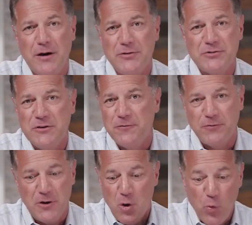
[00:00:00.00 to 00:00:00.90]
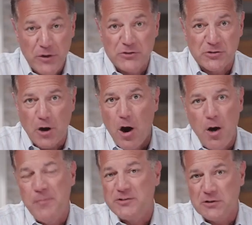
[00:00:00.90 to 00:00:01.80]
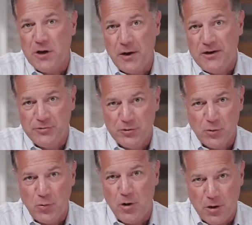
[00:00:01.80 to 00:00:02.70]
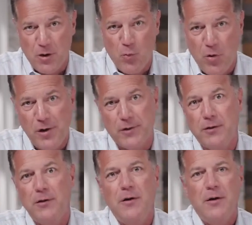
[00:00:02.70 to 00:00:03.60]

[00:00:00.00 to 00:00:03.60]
as if when it's calm, it's a lot easier to walk on water.